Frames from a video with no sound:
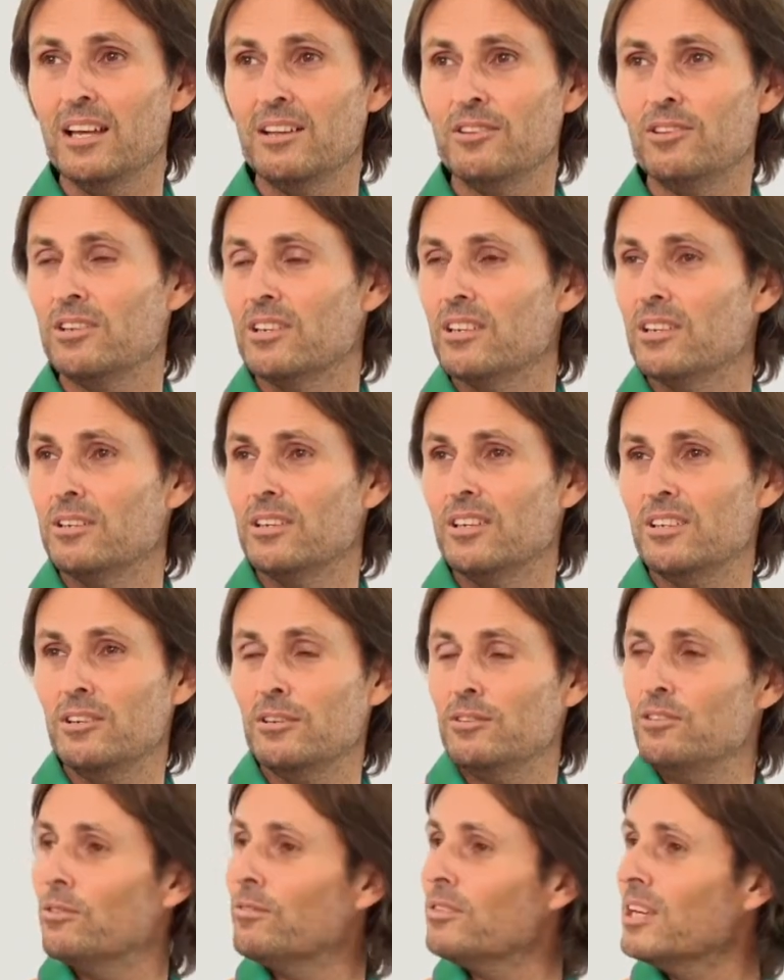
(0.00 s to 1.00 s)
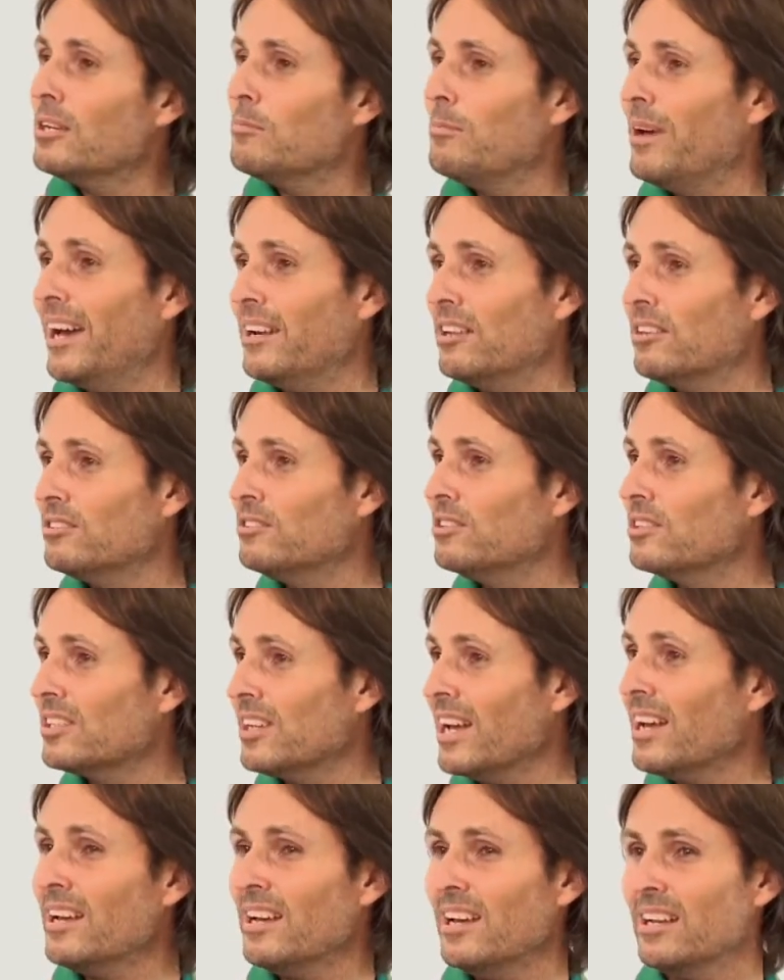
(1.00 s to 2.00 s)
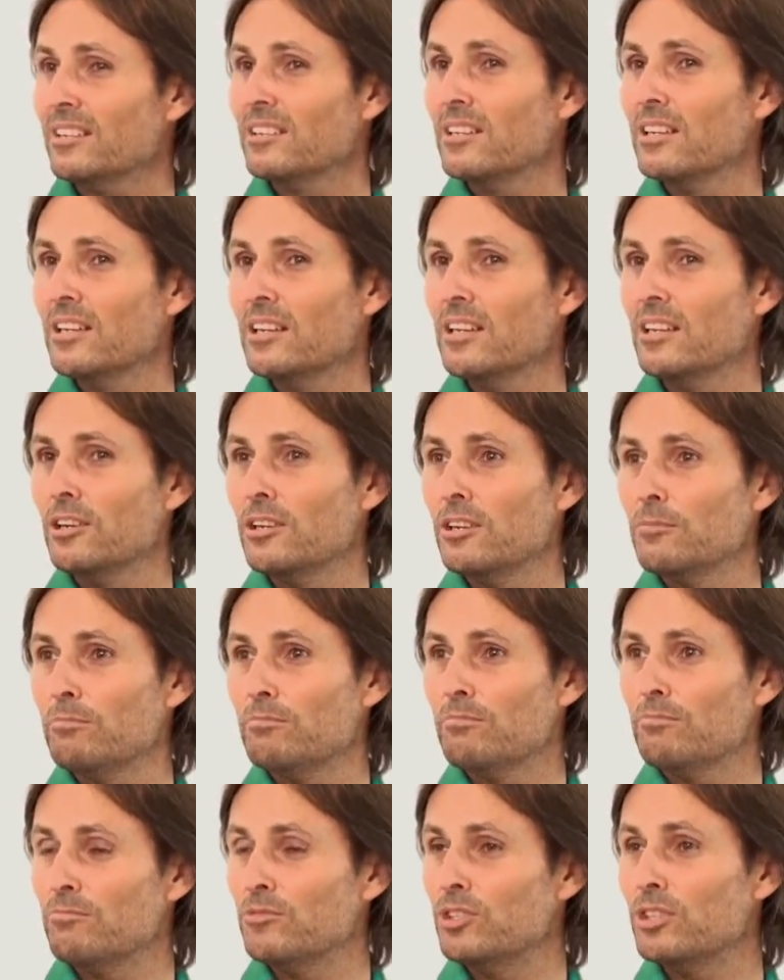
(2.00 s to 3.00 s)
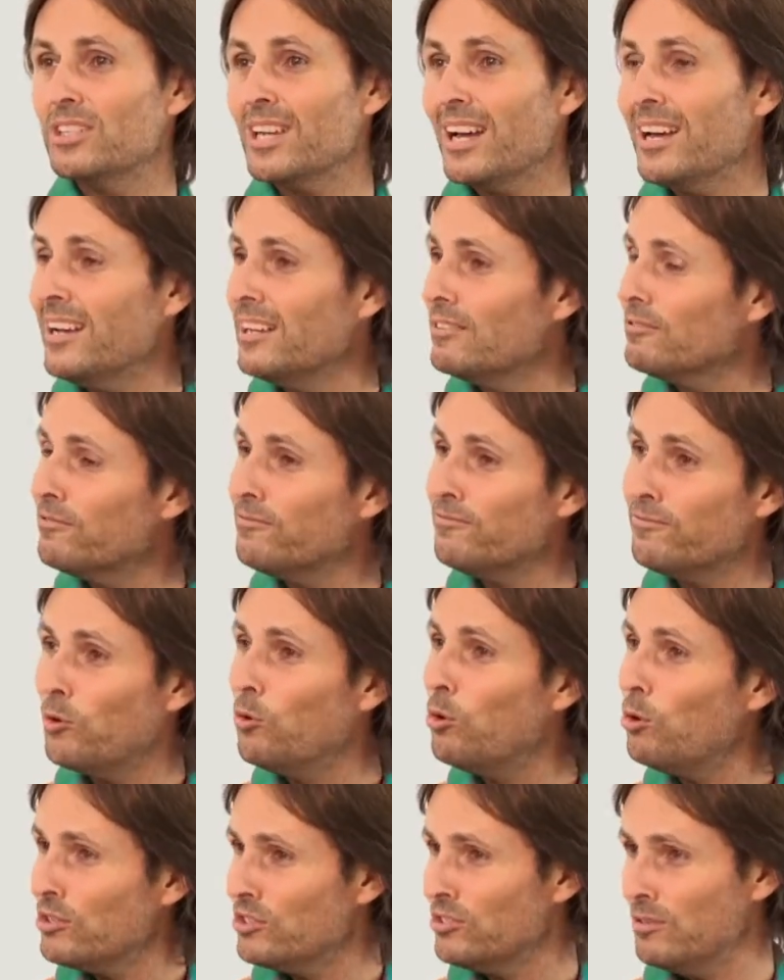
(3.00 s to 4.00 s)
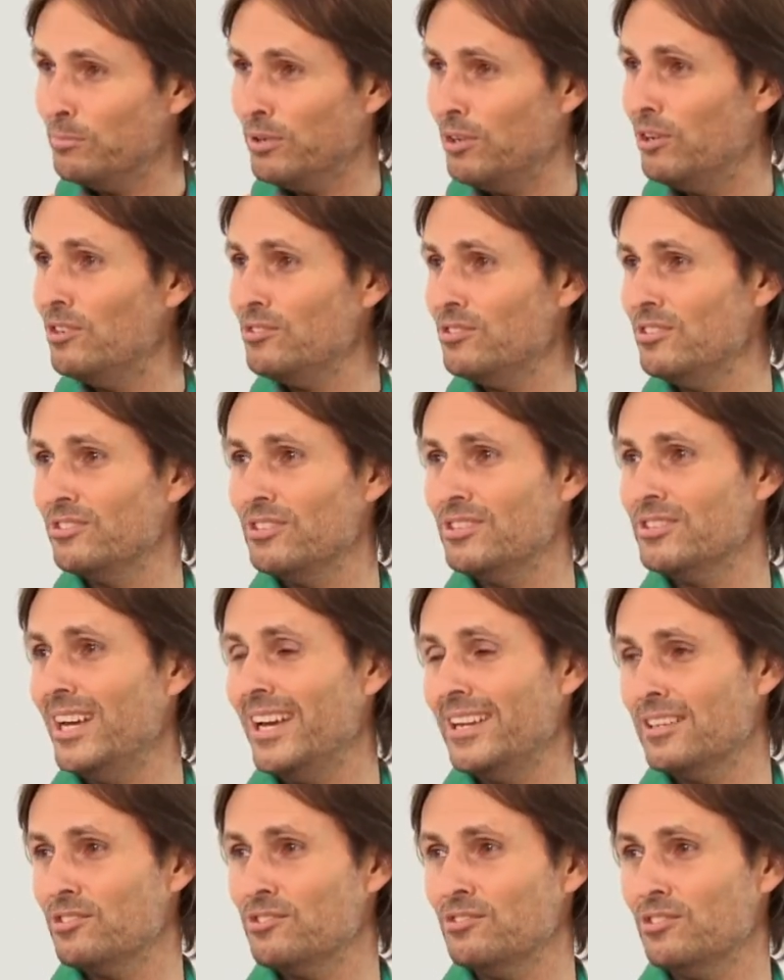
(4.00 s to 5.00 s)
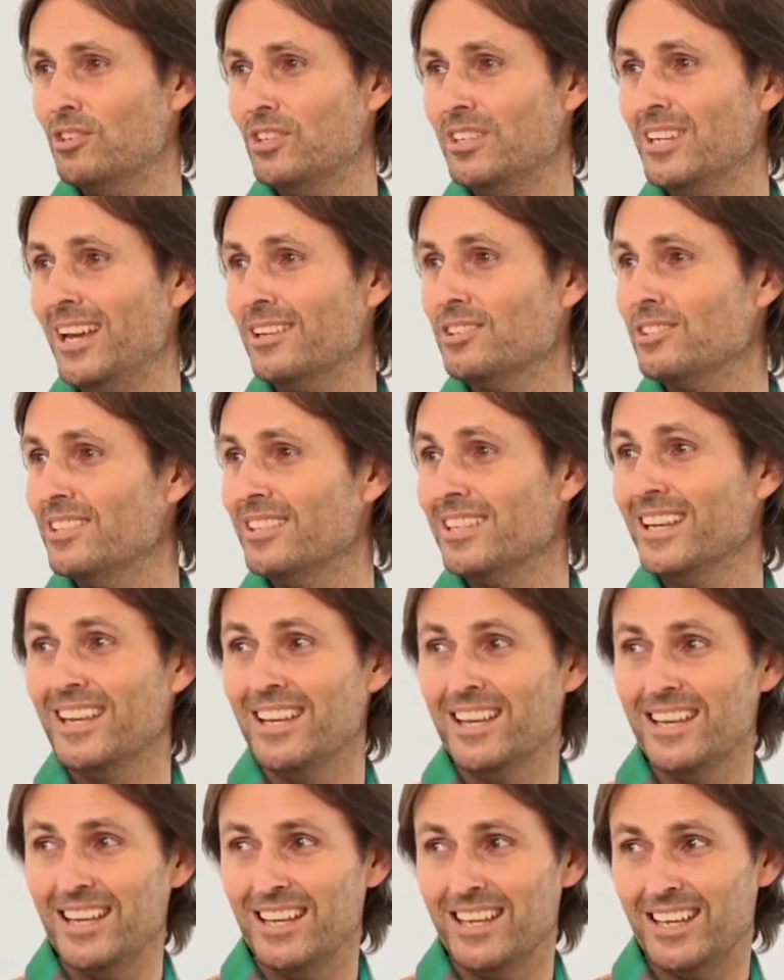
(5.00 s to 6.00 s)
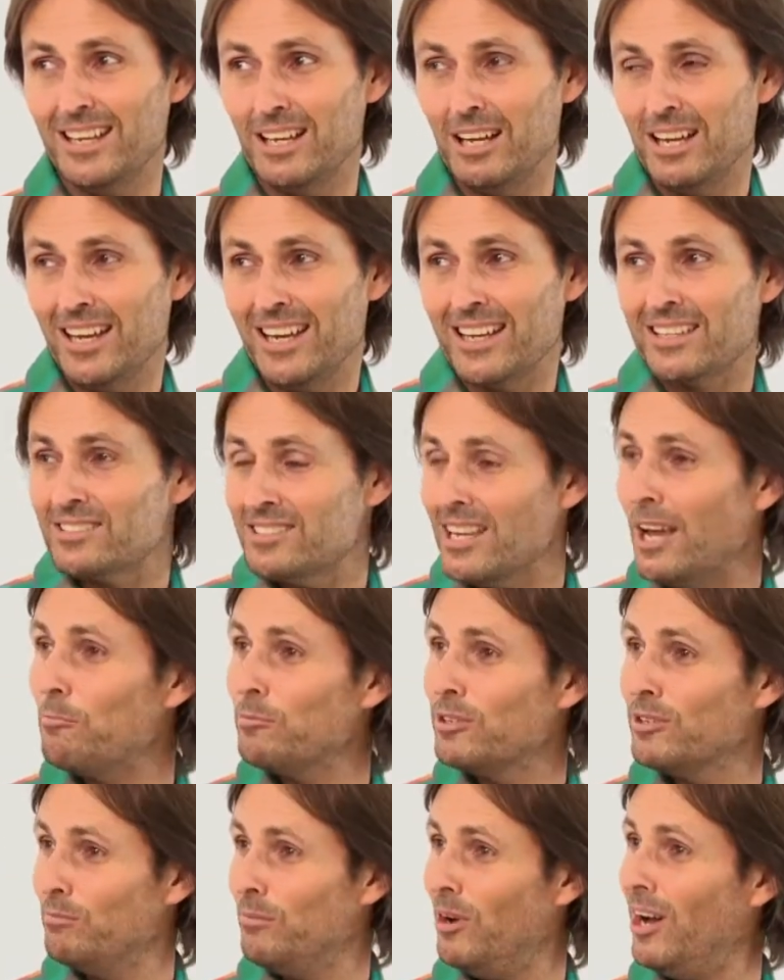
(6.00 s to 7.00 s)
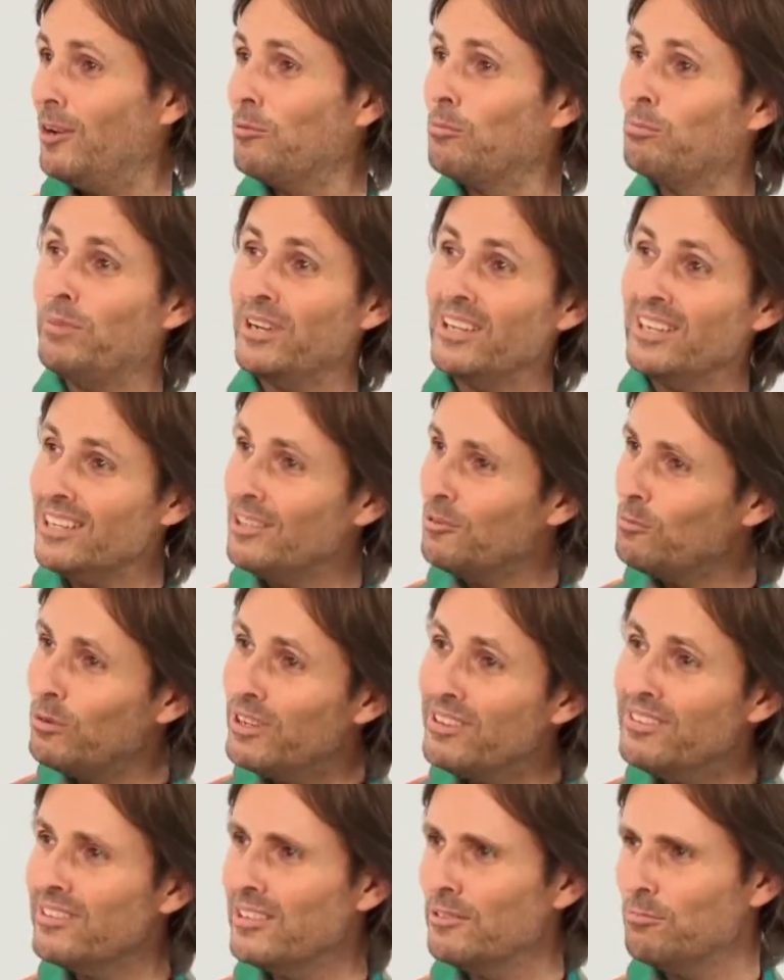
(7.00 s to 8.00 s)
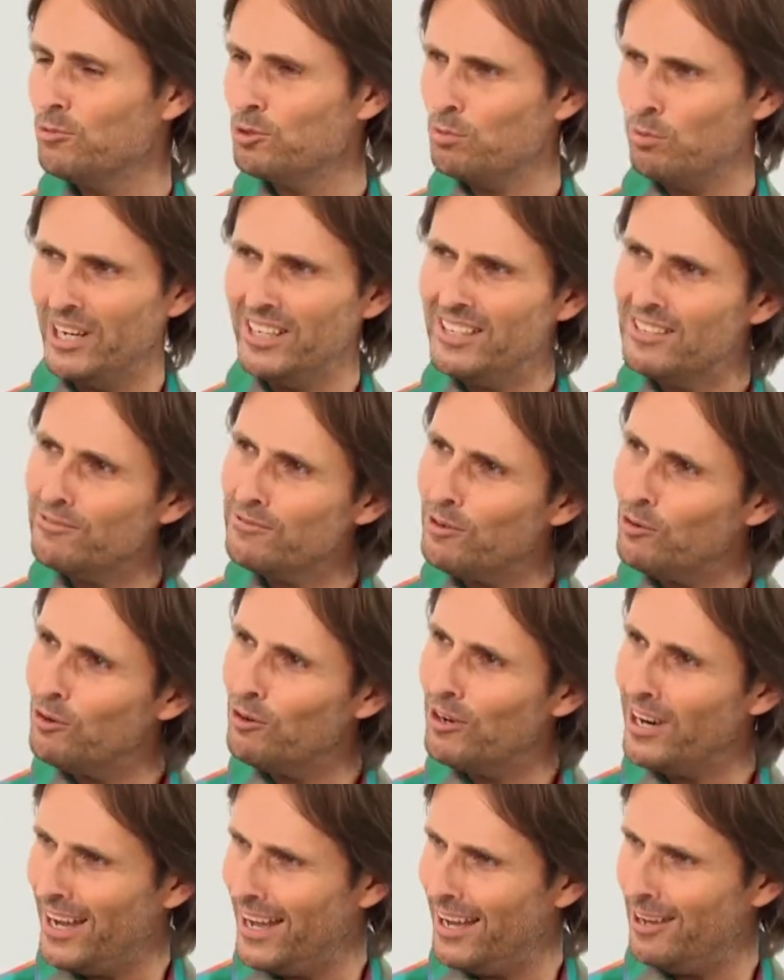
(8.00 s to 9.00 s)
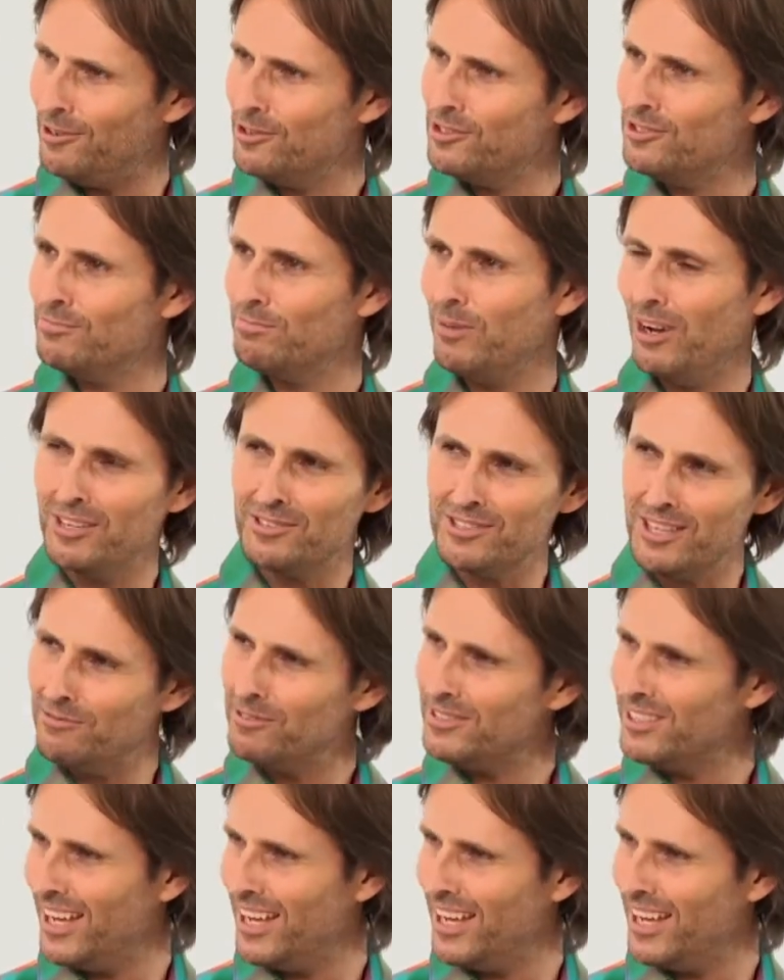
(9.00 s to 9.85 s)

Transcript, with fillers: The, you think about it, you can't, you can't force a person to take a certain action except by being with them twenty-four hours by seven